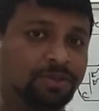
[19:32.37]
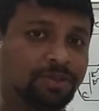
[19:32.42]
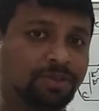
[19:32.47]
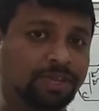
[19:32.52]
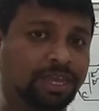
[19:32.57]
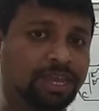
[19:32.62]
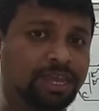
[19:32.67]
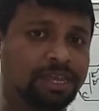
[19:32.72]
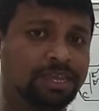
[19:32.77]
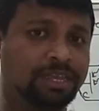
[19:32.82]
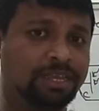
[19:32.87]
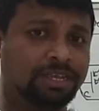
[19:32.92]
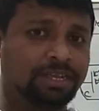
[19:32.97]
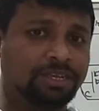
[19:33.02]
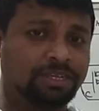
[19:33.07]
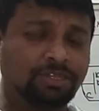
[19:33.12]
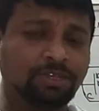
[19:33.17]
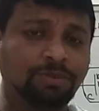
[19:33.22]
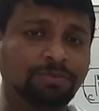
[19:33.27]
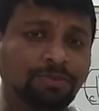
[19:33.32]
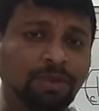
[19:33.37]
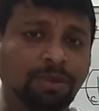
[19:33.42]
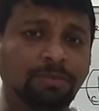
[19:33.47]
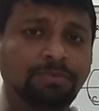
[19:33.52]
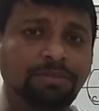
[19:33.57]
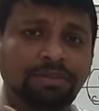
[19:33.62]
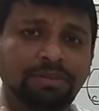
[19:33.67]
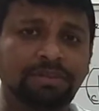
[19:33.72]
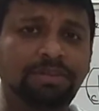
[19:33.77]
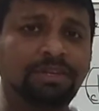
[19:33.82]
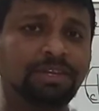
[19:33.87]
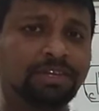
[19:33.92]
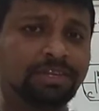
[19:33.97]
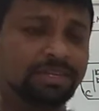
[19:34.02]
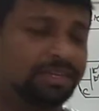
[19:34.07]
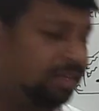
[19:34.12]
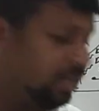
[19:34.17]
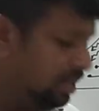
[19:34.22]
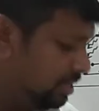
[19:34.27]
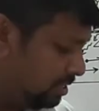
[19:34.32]
Okay. So from
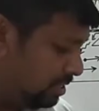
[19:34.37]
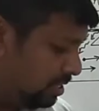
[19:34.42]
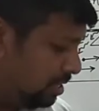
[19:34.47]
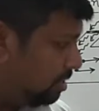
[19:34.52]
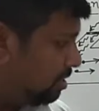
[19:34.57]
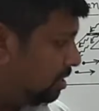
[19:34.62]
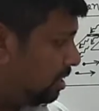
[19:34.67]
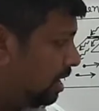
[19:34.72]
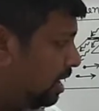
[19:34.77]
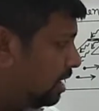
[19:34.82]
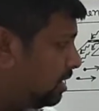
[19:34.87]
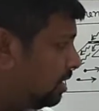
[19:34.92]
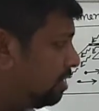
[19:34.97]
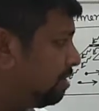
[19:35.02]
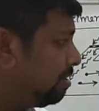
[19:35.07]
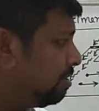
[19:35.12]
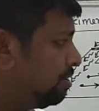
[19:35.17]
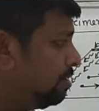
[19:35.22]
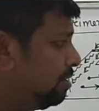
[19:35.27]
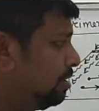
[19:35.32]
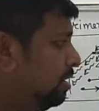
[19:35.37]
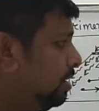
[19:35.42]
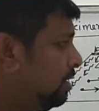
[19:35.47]
next in another